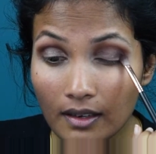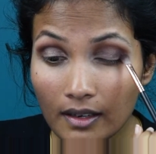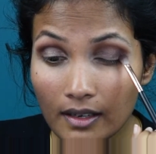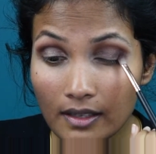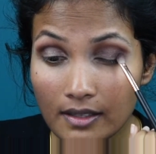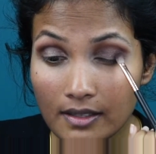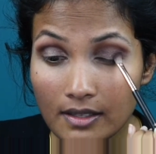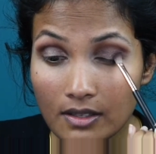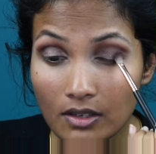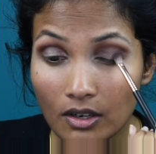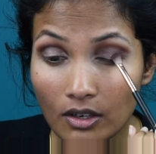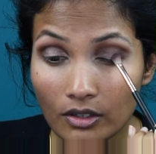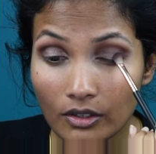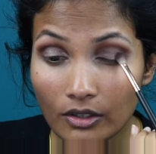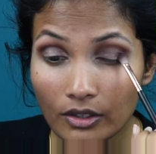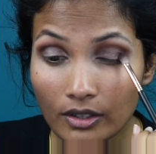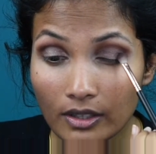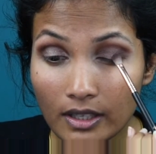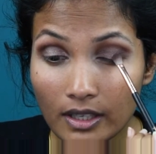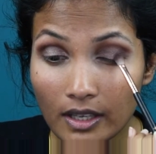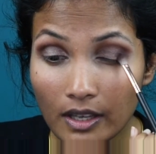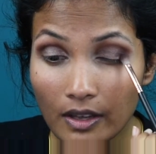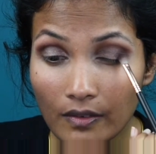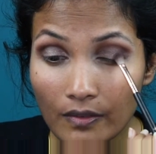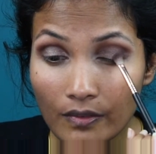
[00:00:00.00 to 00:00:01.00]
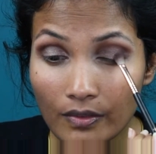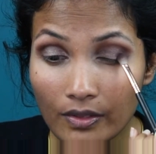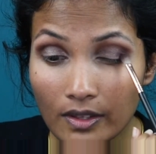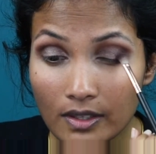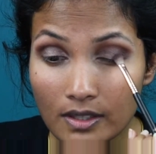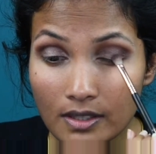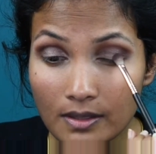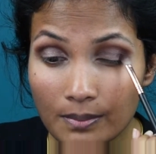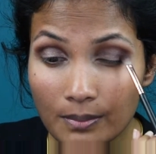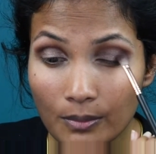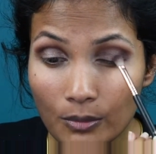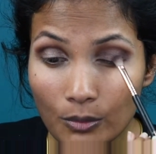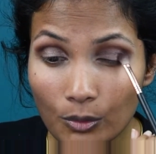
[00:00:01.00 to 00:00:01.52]
it's not going to give the
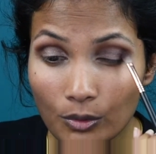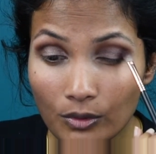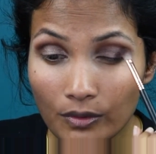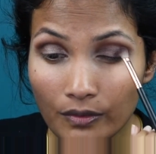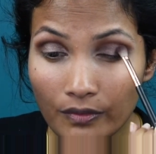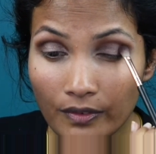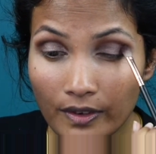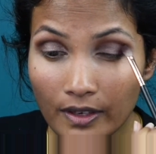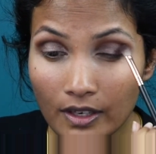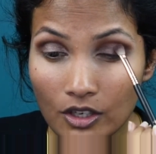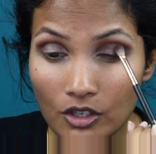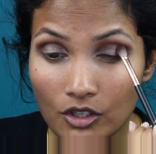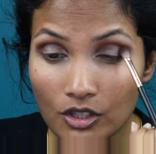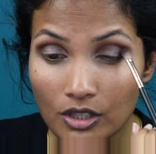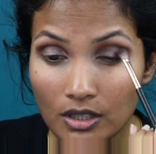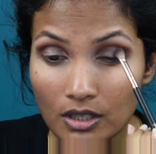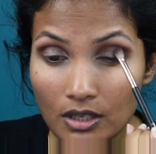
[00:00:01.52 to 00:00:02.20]
smooth finish.